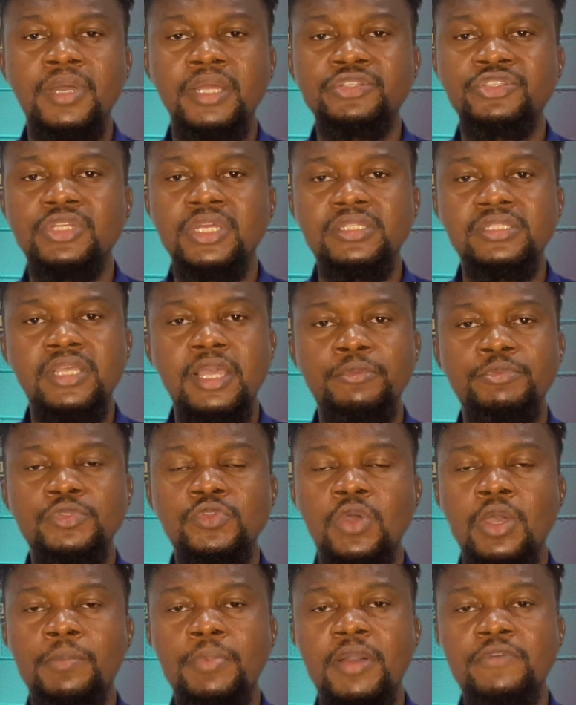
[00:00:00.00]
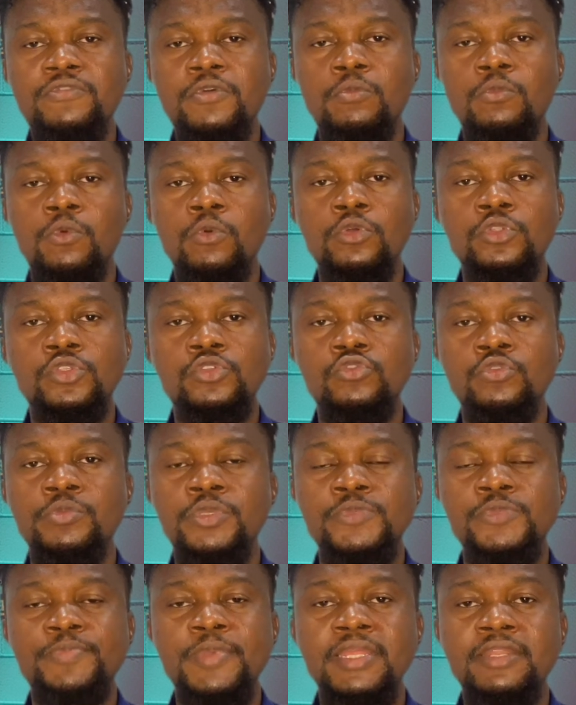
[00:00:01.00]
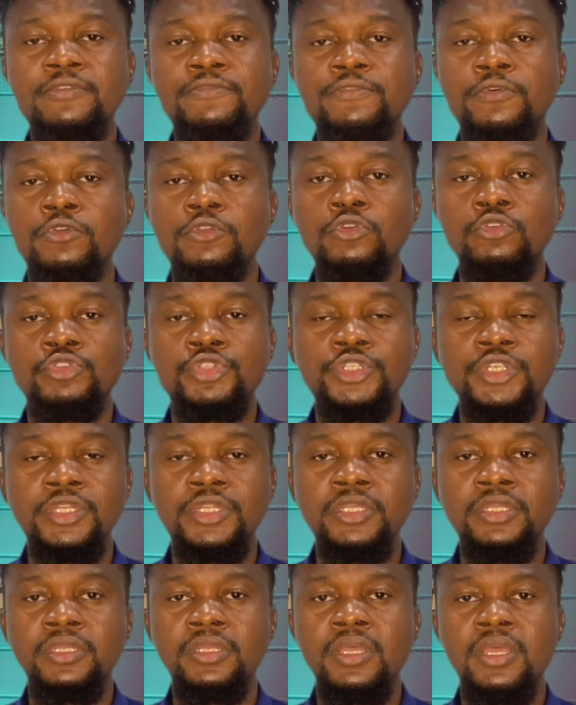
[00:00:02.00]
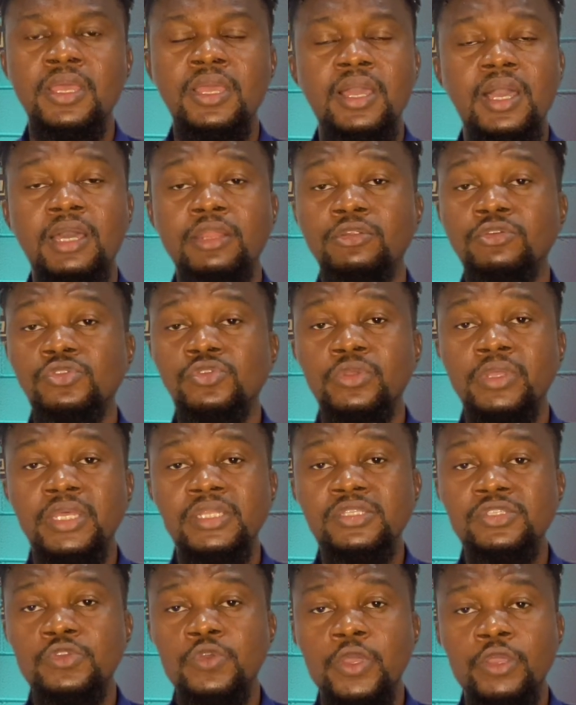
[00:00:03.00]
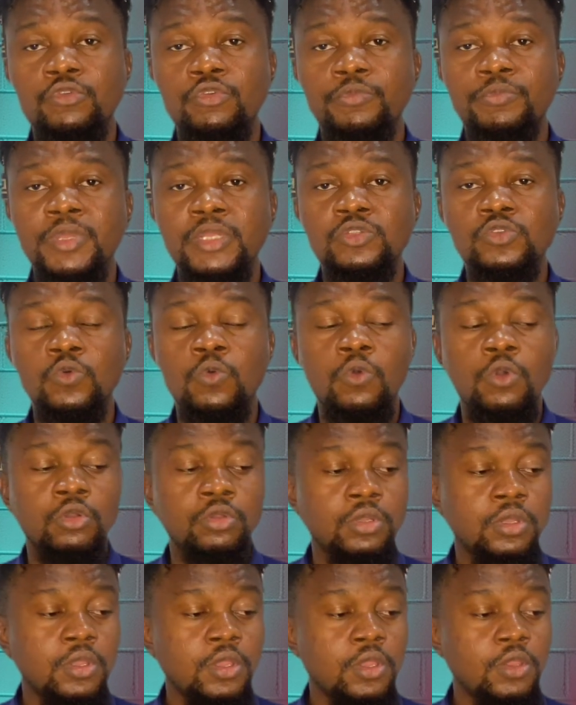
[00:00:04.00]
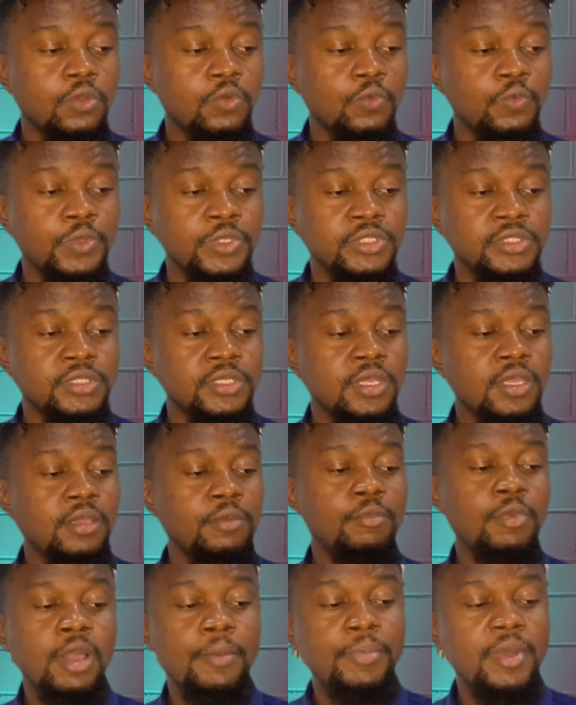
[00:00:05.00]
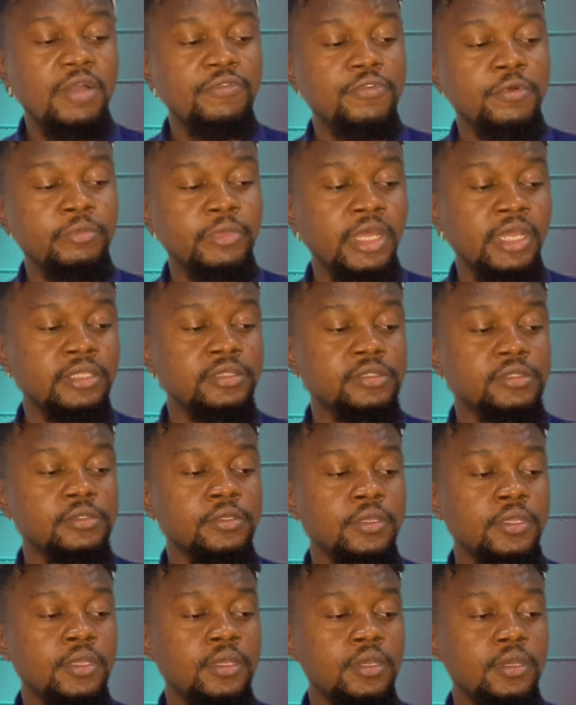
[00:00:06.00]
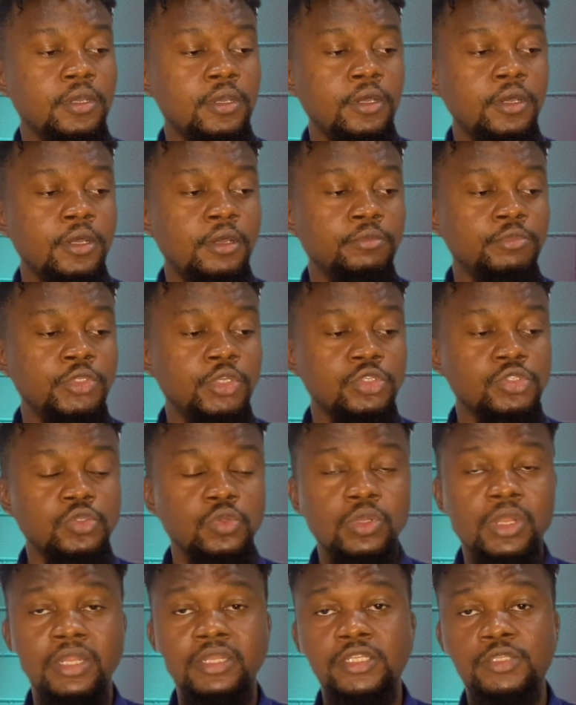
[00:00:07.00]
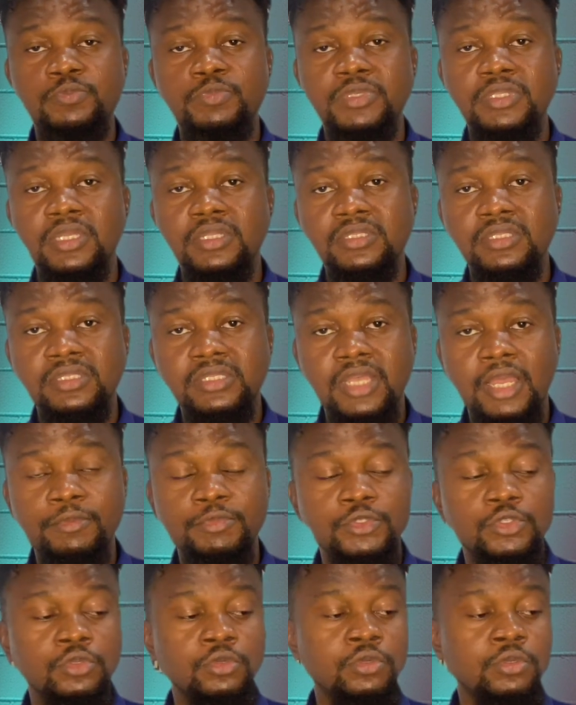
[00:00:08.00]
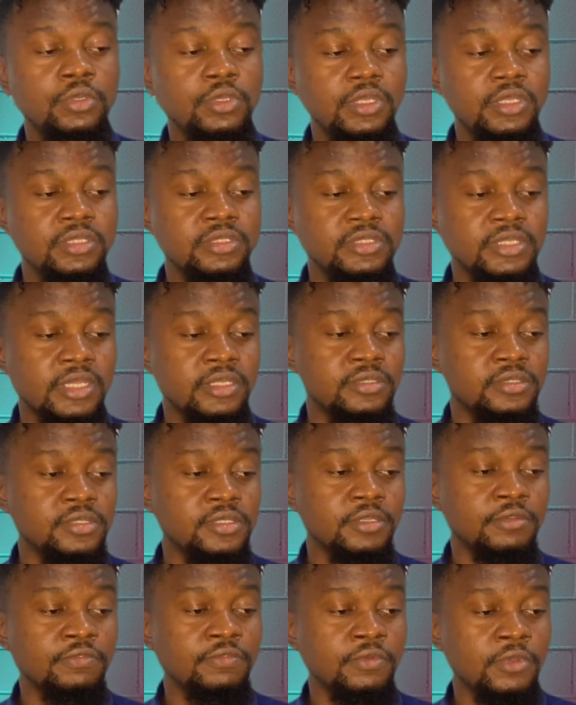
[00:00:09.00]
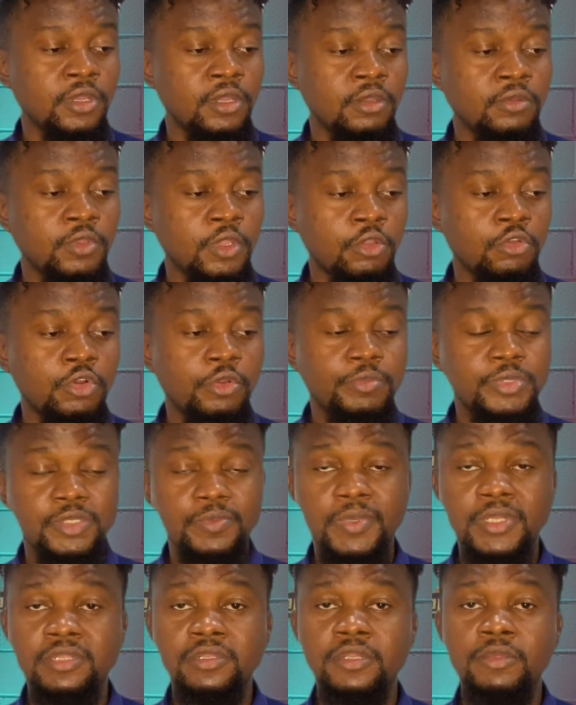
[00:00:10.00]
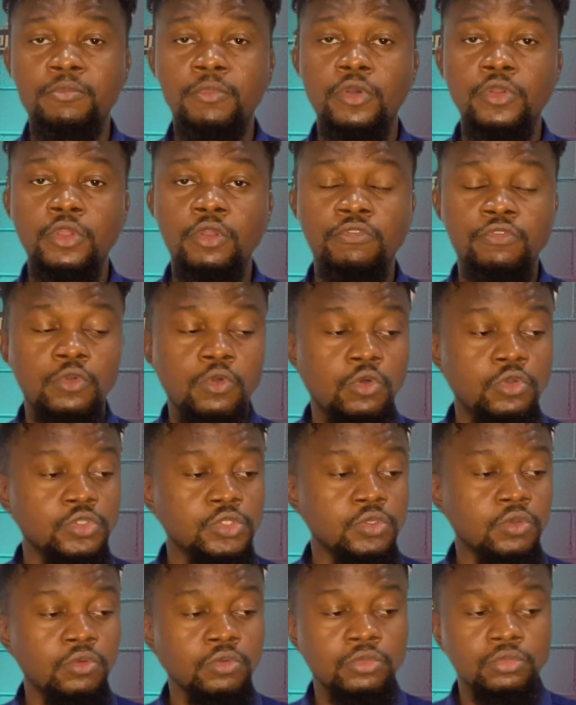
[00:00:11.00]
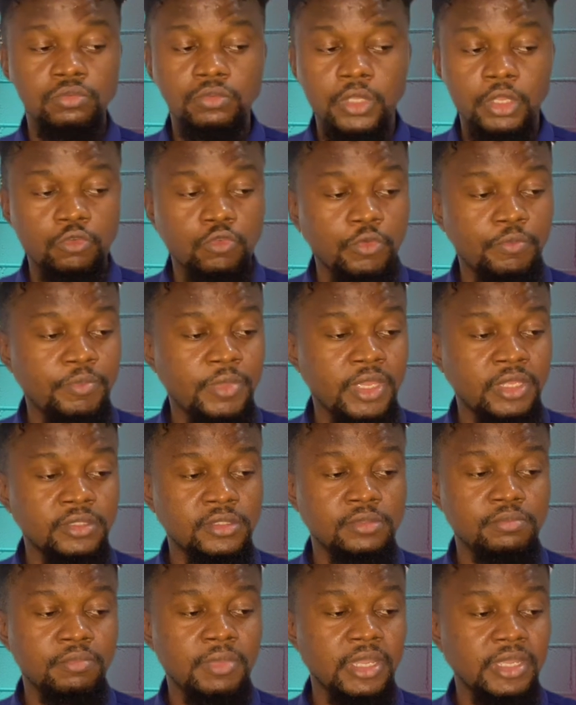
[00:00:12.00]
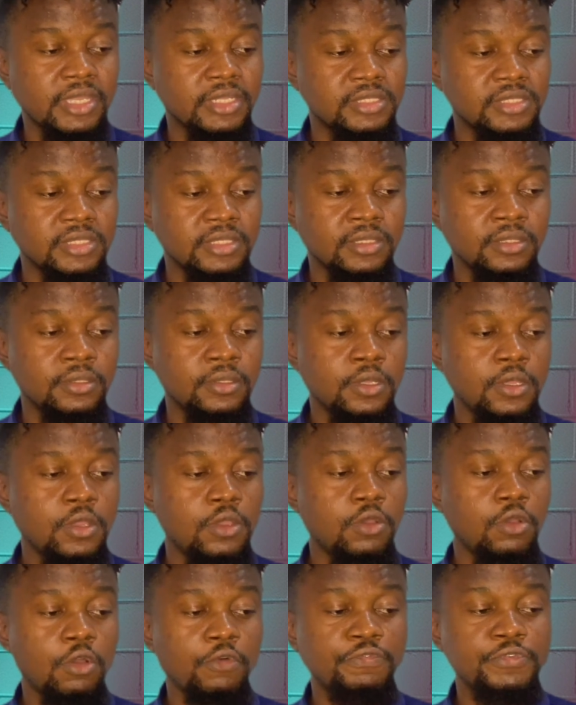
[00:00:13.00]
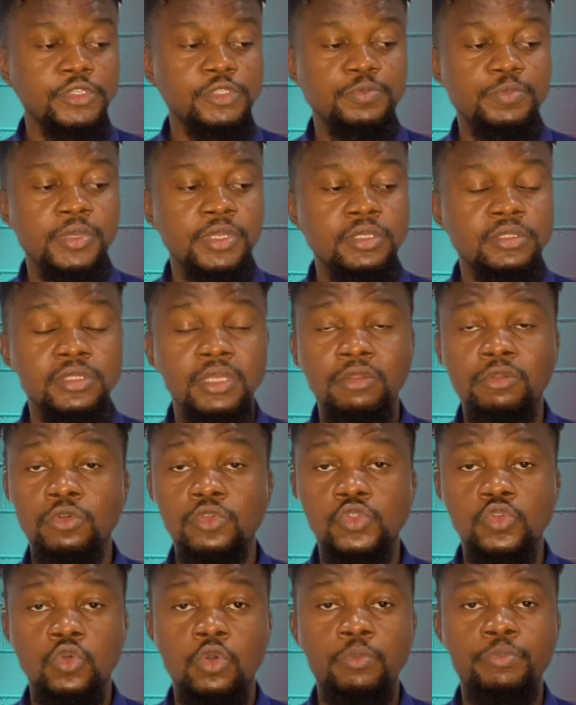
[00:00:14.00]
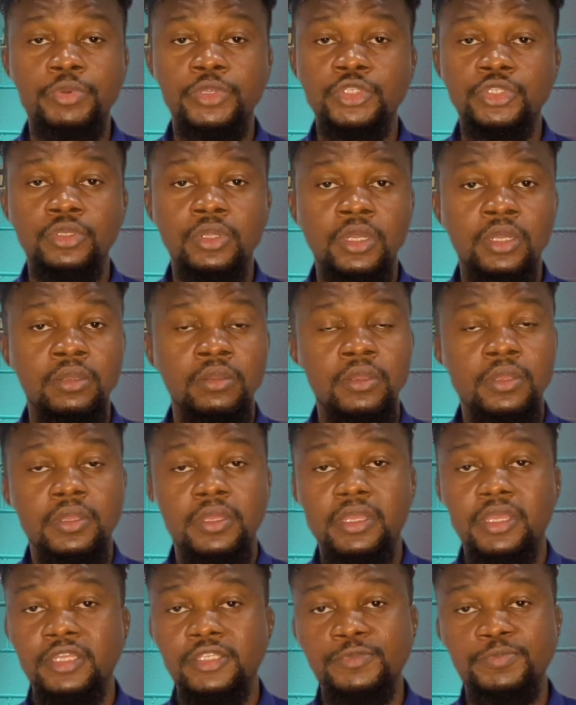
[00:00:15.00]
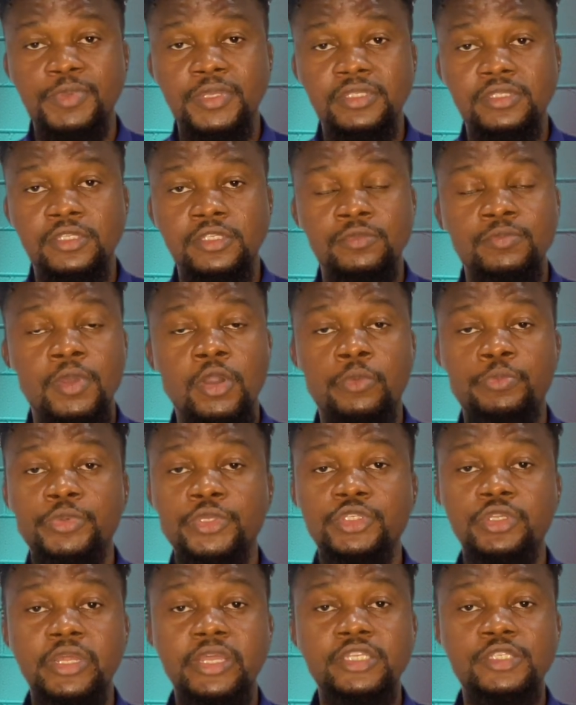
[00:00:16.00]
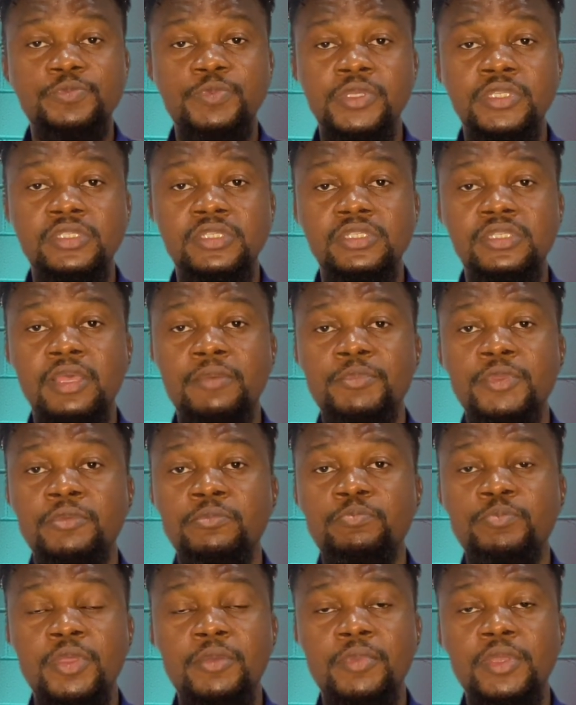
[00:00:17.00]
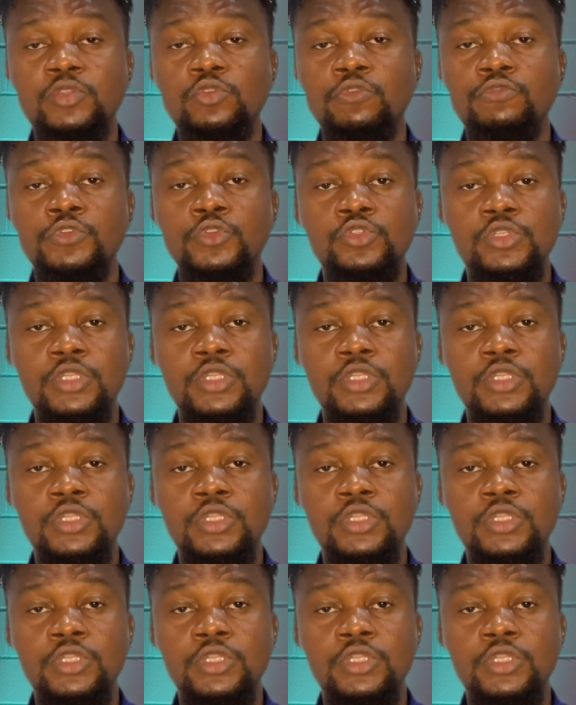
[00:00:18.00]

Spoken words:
attract capital, apart from what you'll be spending for your training and also getting your equipment to work with. But apart from that, just know that this business is capital intensive. You're going to be spending the money, of course, on equipment, marketing, office space, and also operational expenses. By operational expenses, I mean payment of